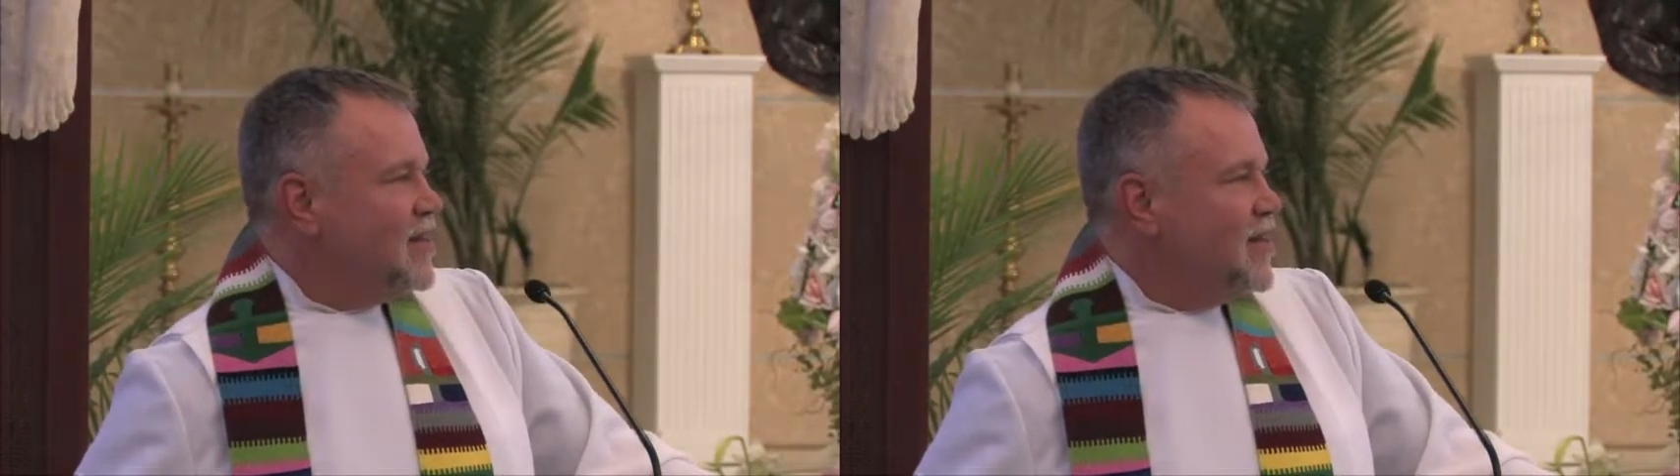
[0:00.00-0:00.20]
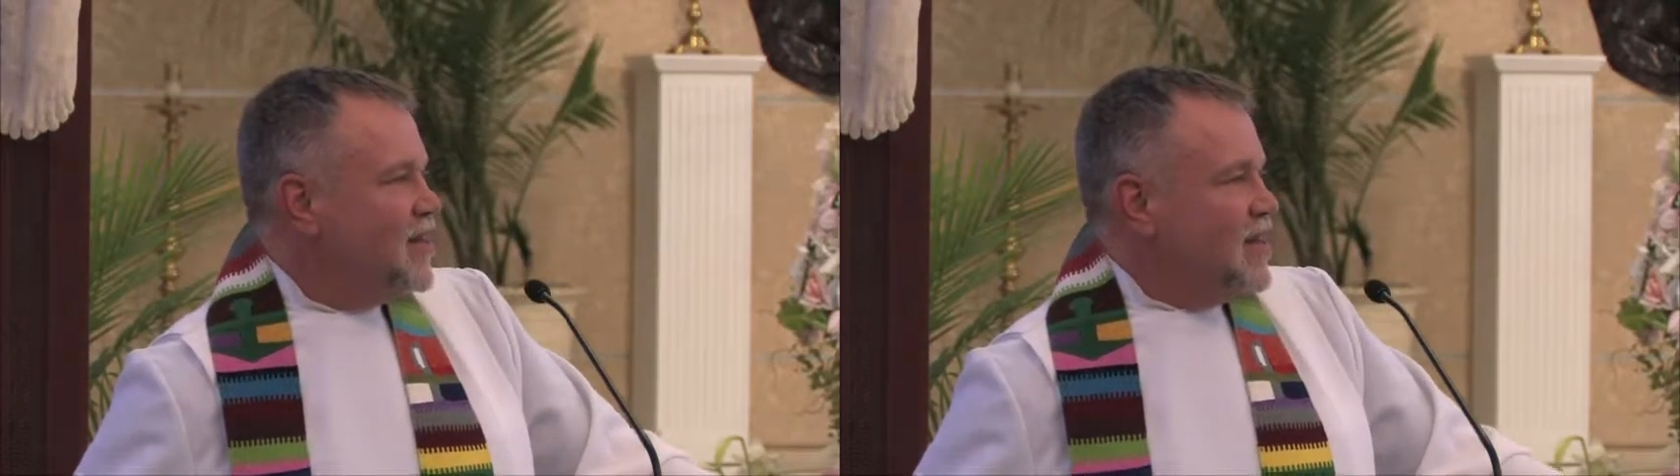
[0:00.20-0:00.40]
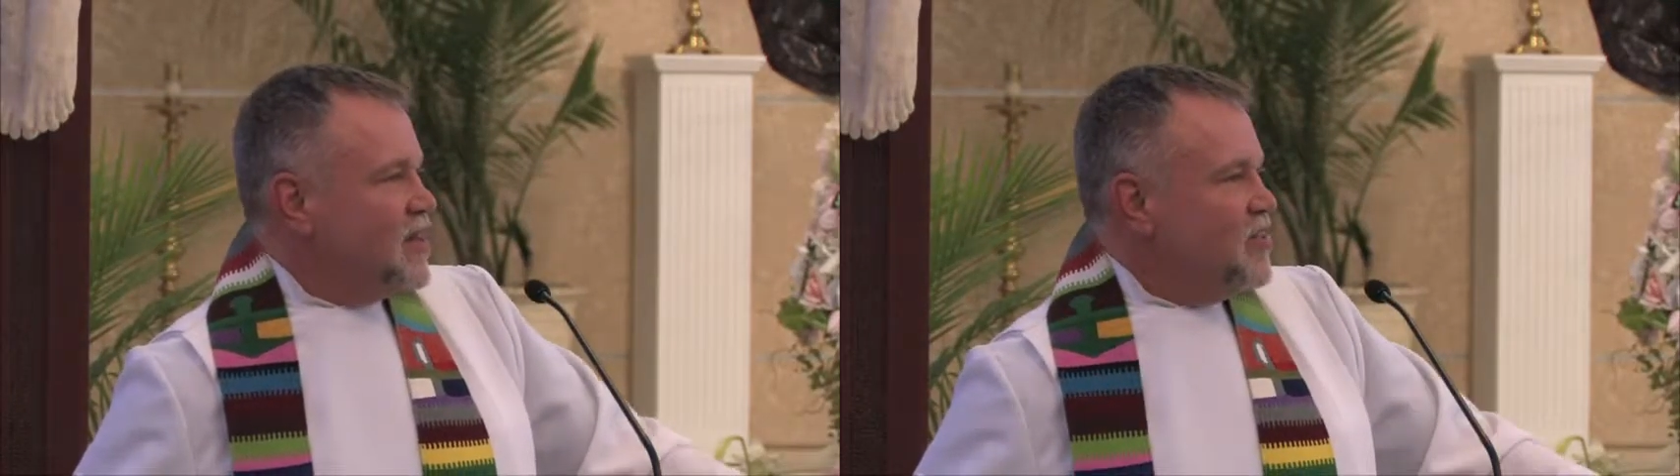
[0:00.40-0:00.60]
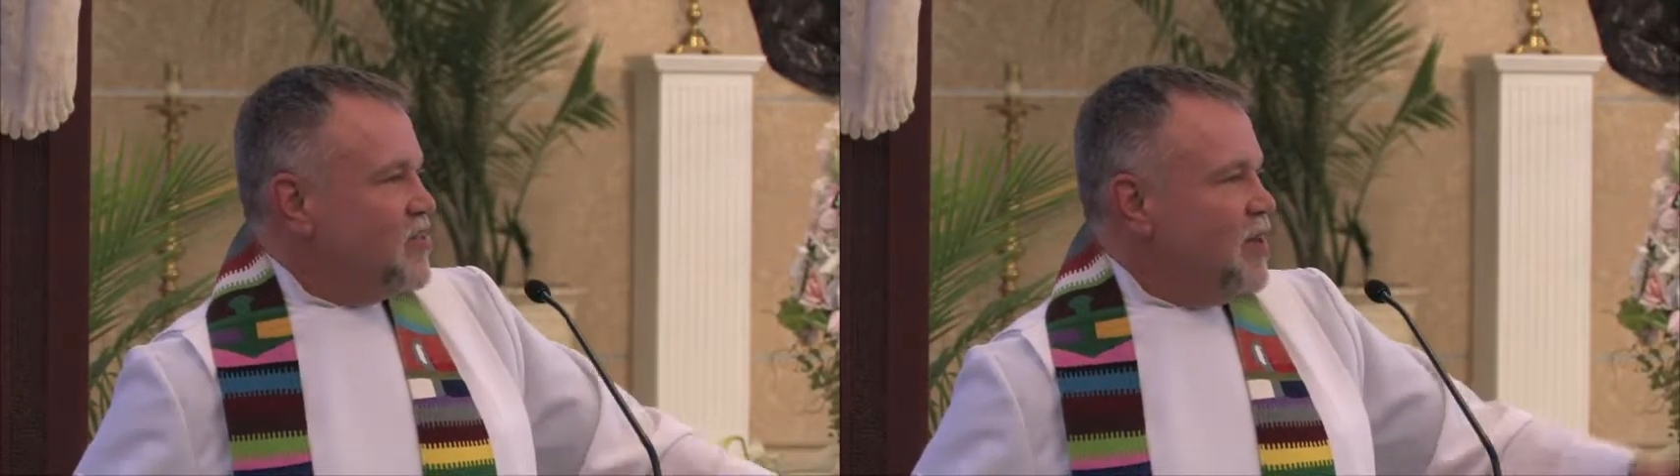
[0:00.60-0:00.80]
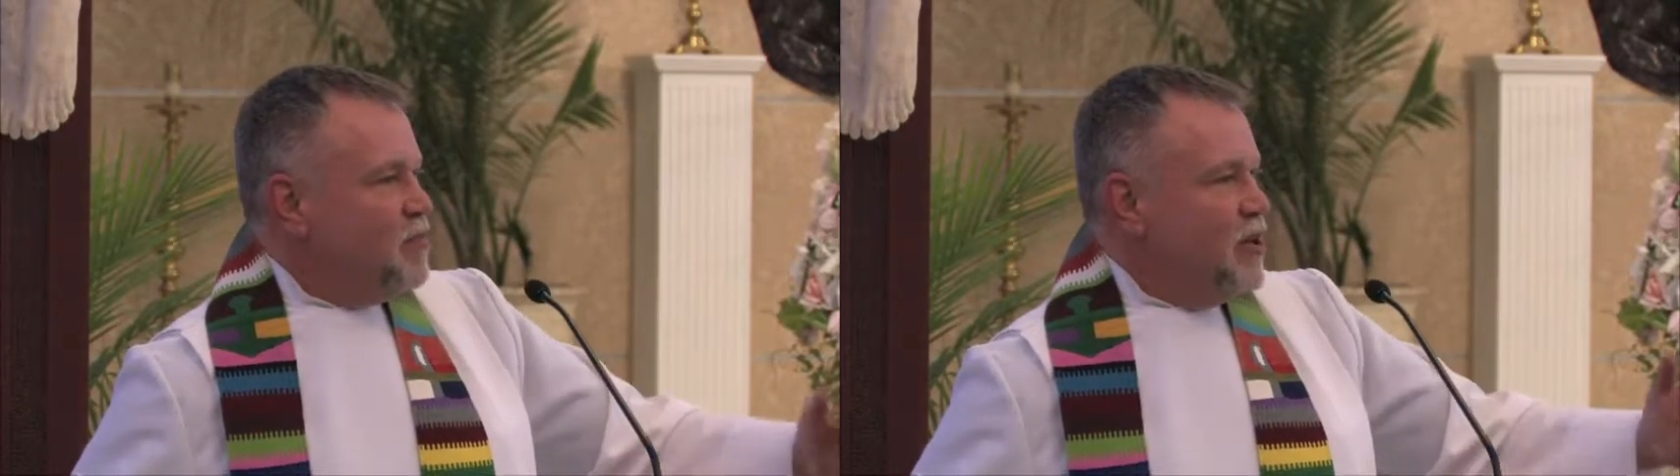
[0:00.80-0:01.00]
And as I
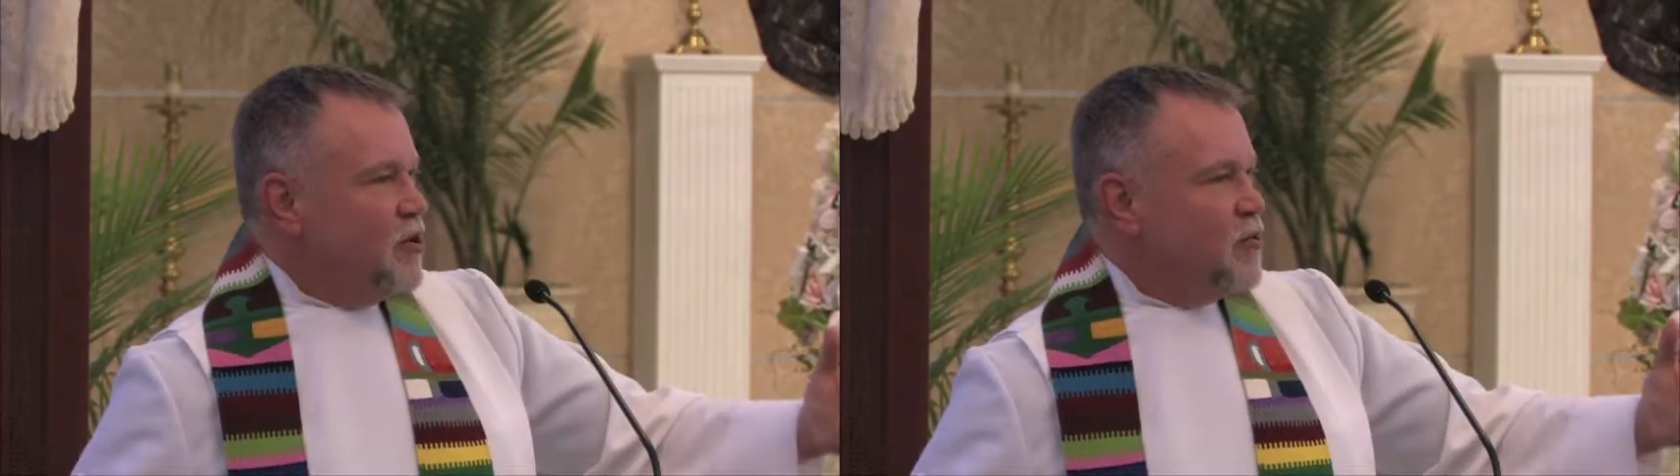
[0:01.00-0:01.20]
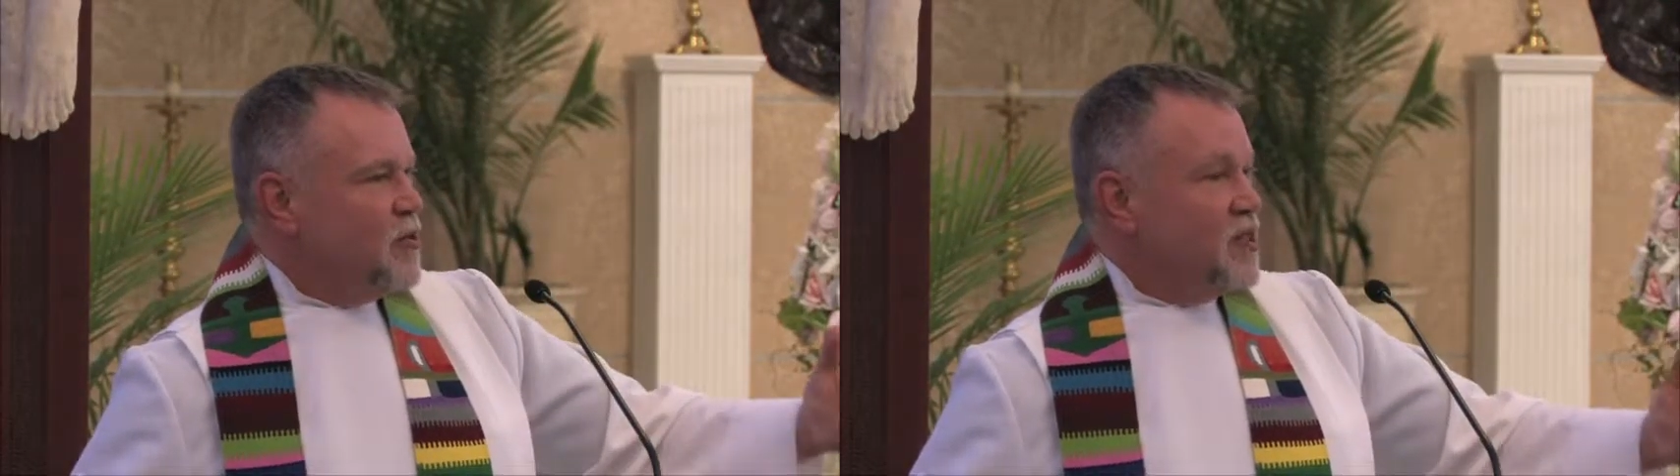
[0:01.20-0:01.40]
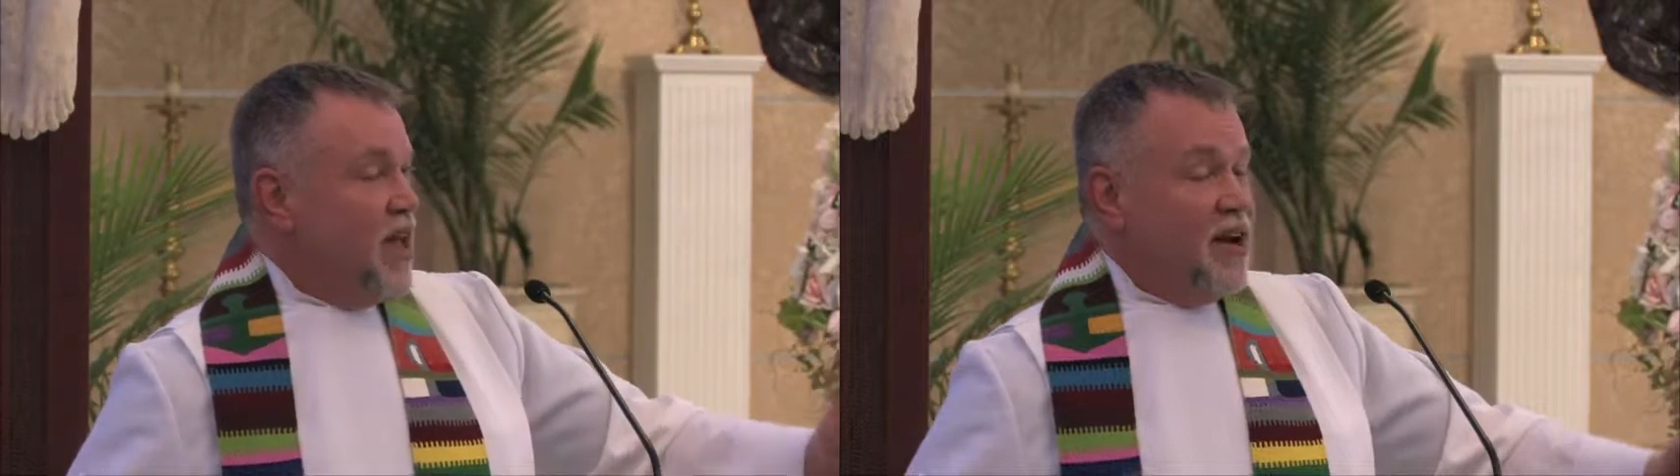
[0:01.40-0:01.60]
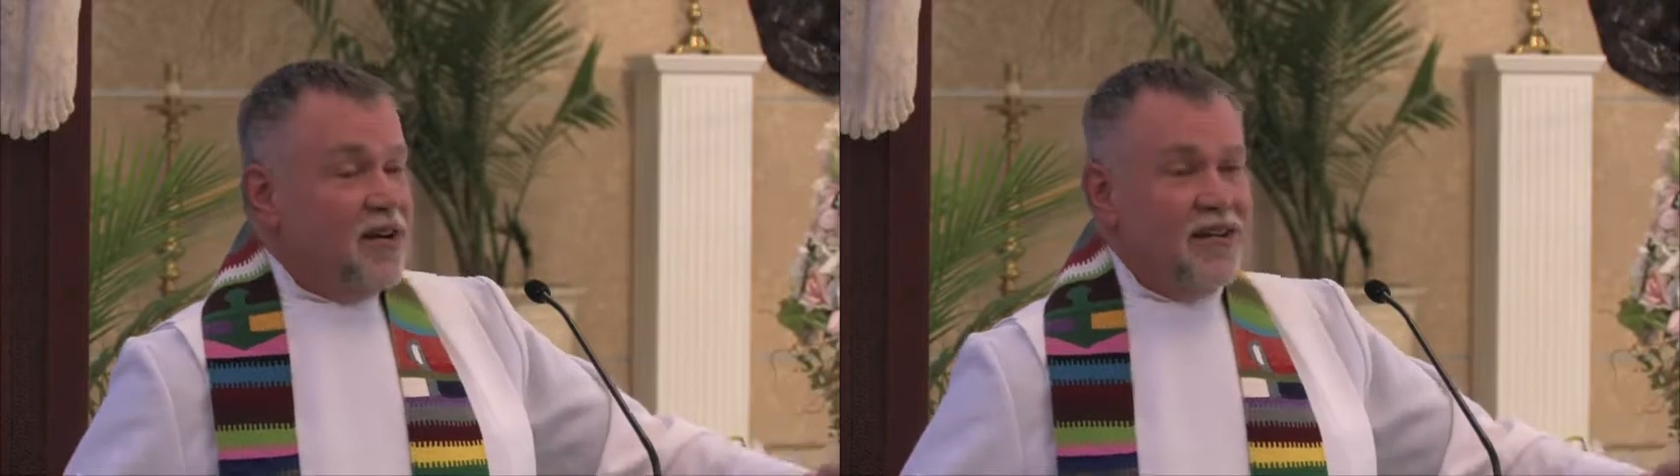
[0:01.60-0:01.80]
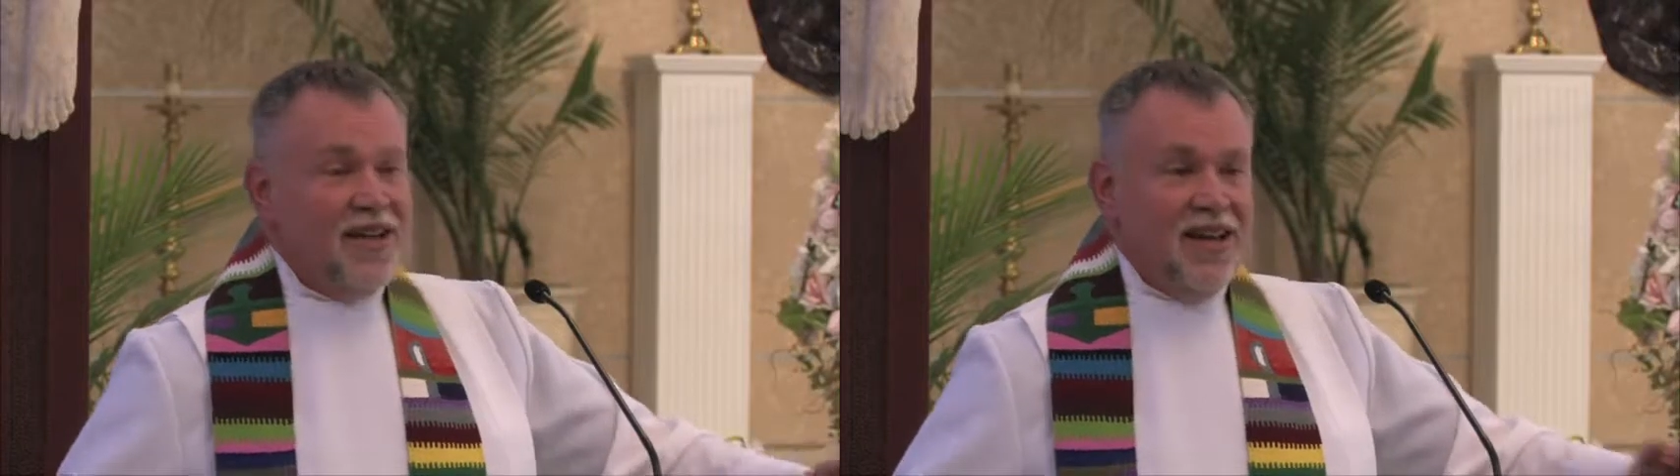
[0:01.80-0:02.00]
said, Peter was there,